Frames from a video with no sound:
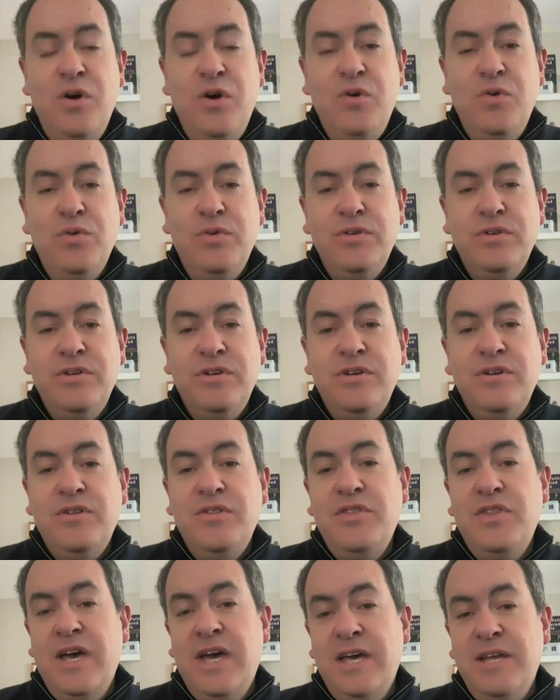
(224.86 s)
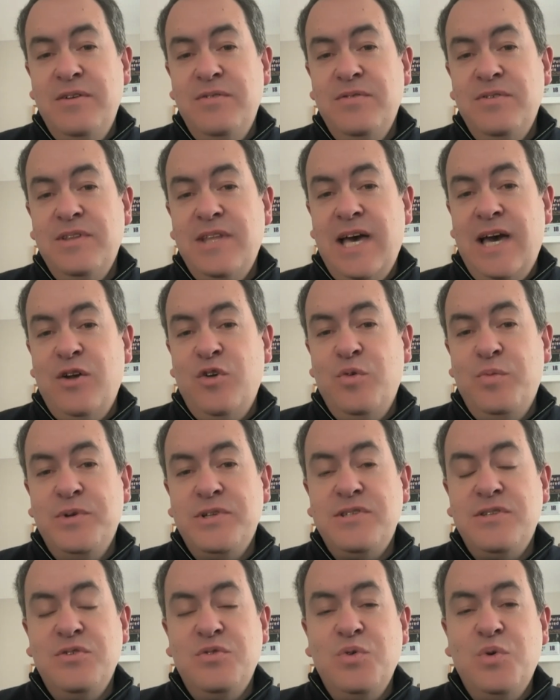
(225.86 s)
don't, then that
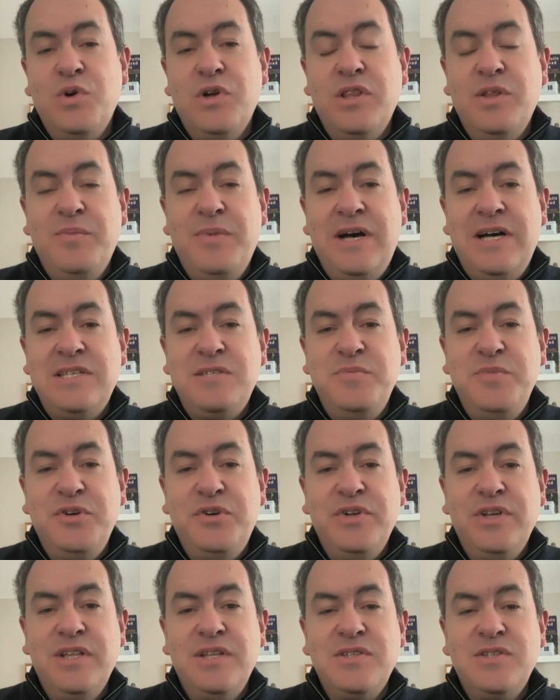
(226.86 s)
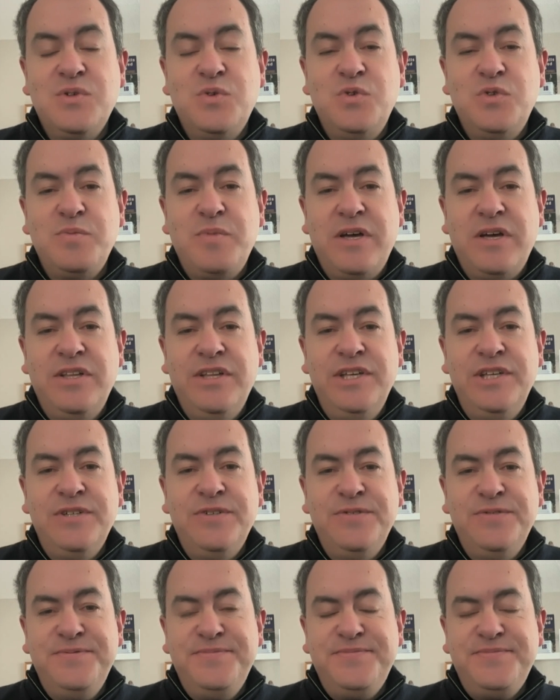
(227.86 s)
opens the door to the possibility that schools might
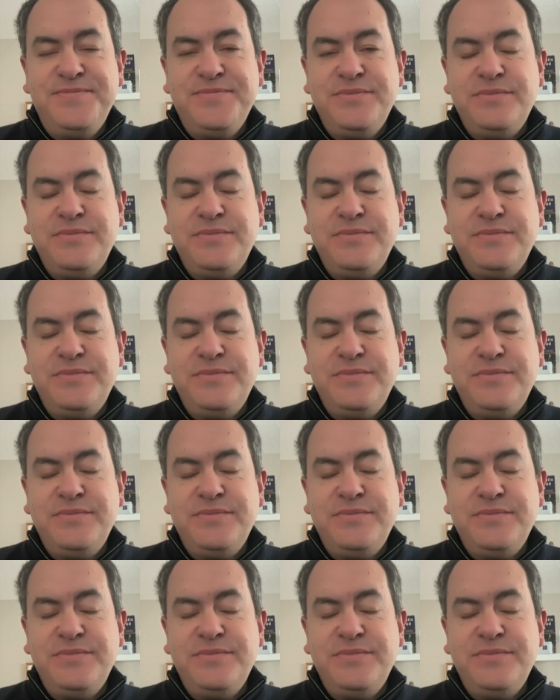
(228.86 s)
leave.